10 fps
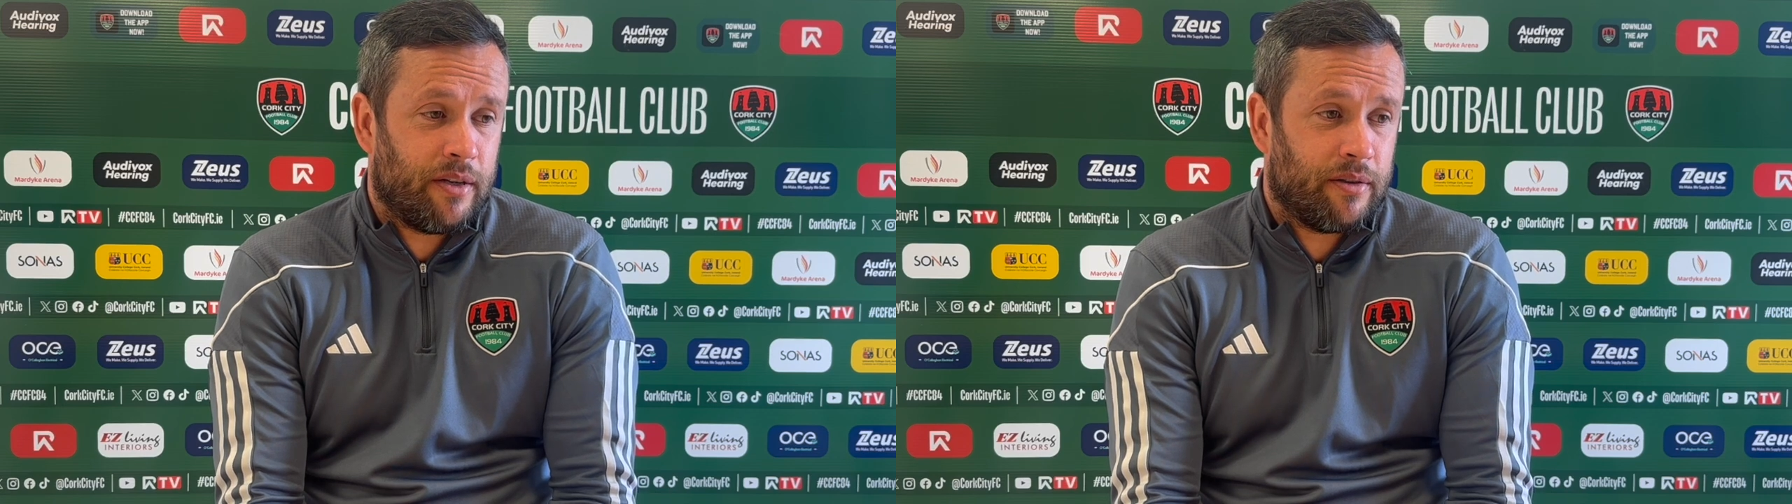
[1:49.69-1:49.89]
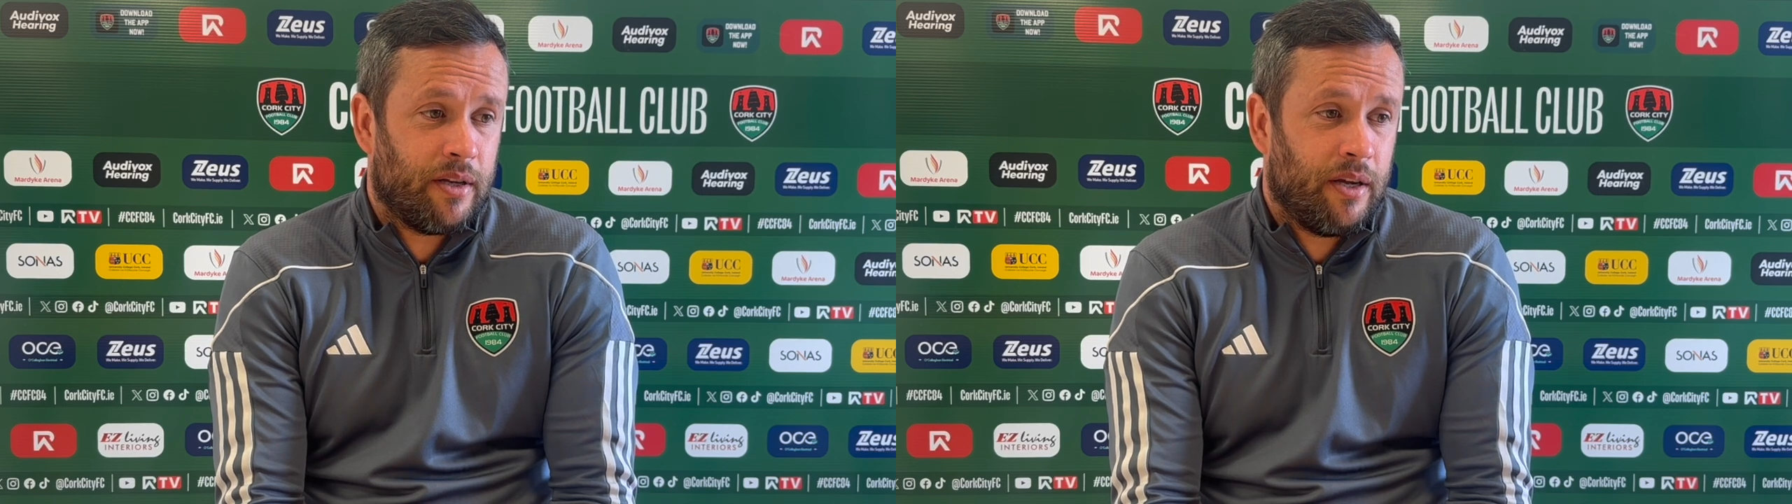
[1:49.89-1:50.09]

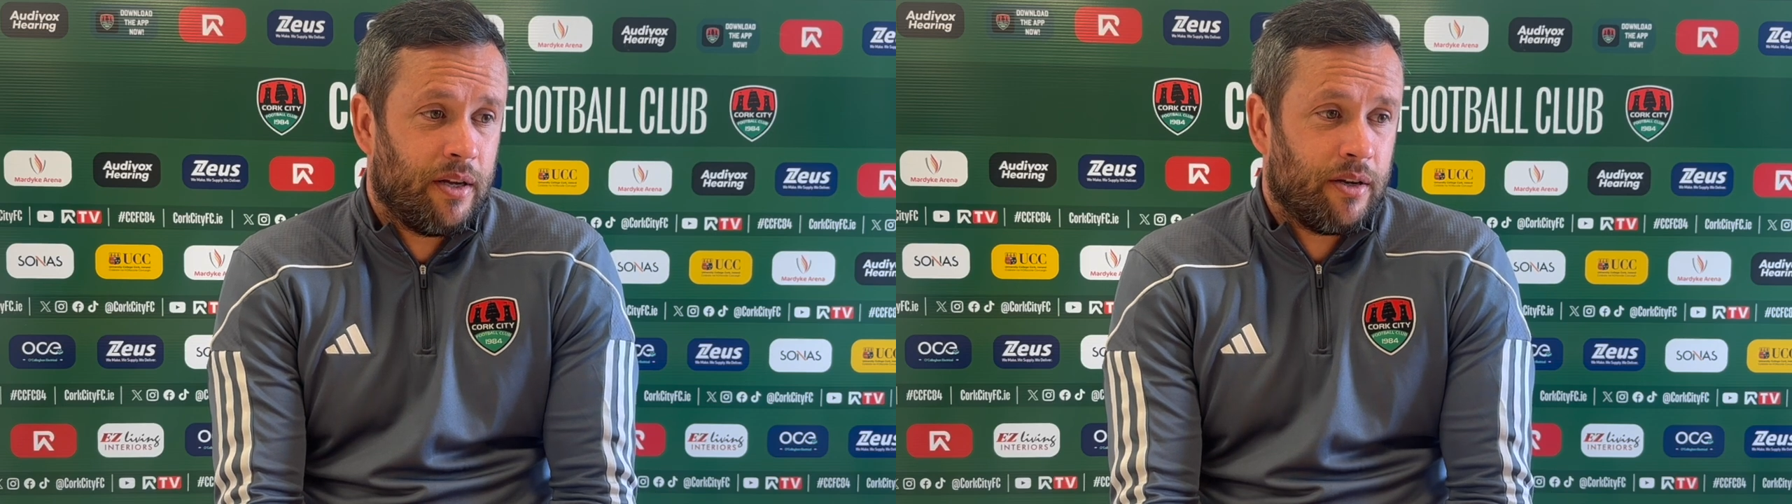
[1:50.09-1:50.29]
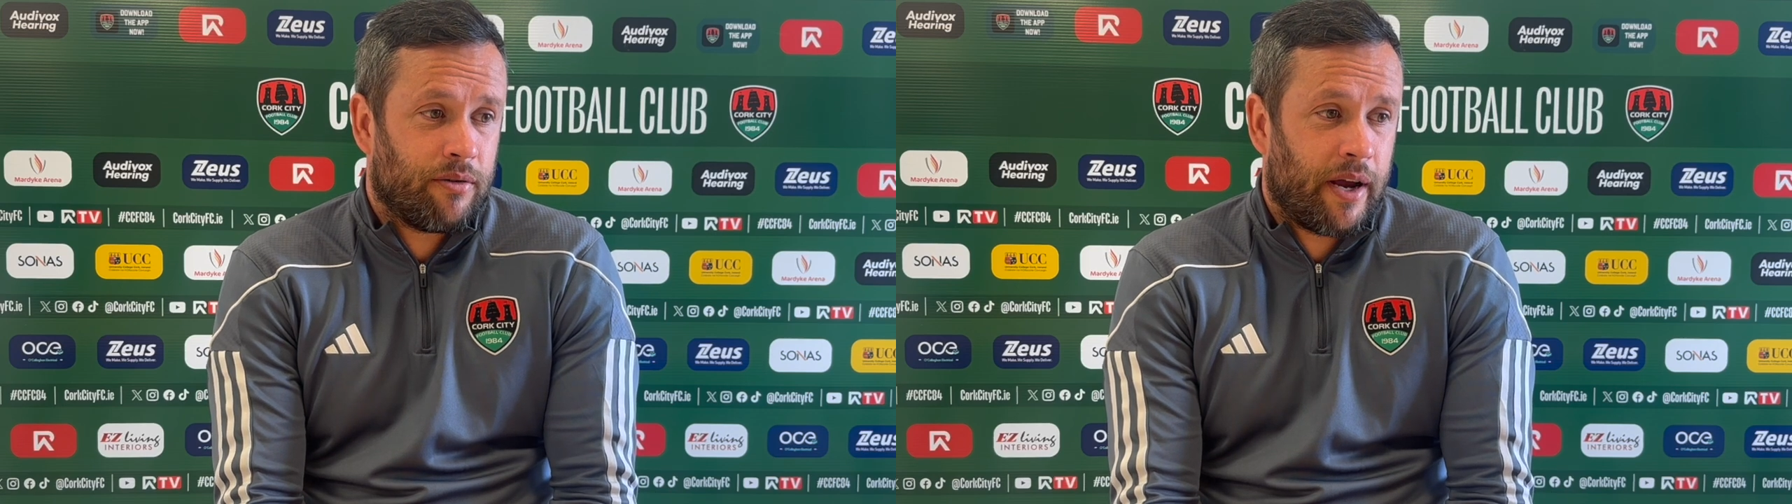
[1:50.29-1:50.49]
and
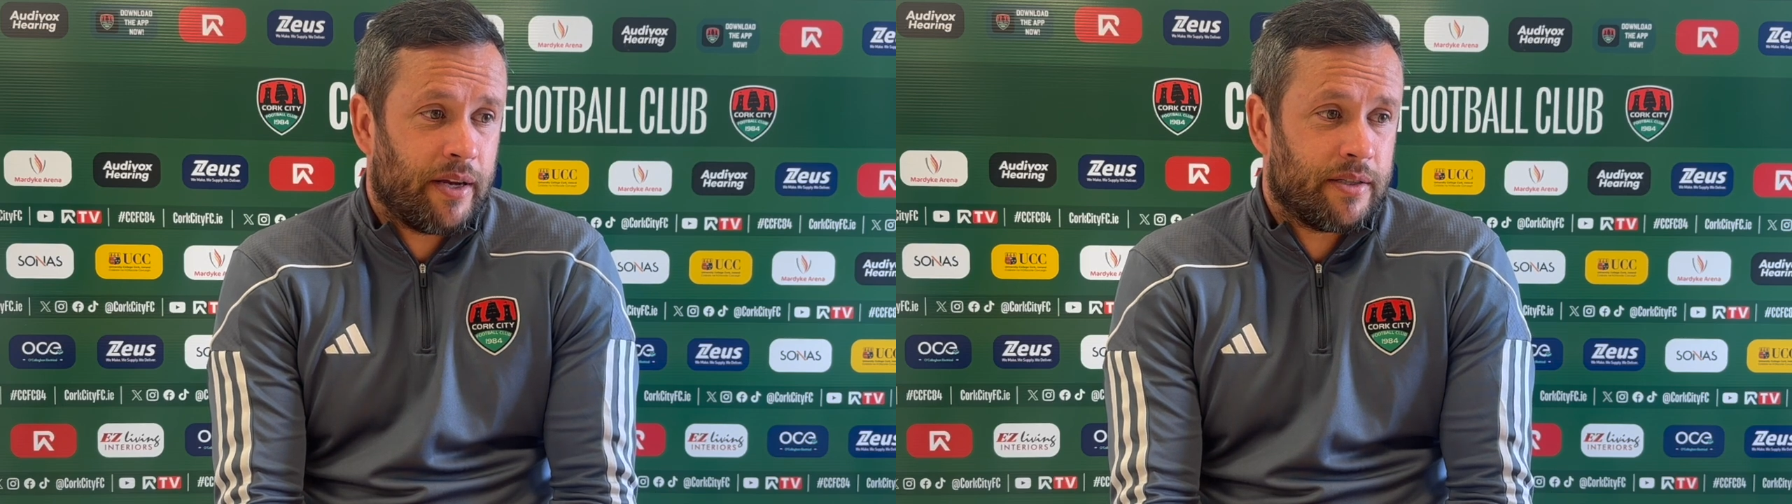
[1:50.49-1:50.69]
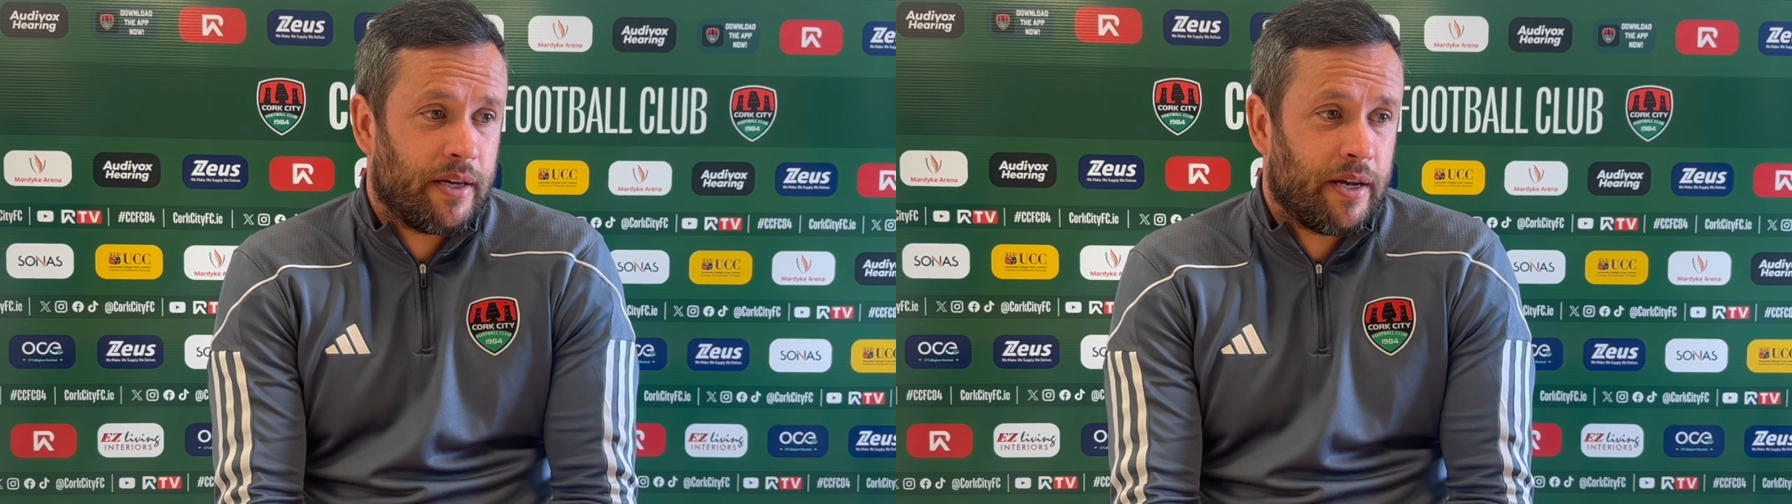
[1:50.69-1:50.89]
Craig's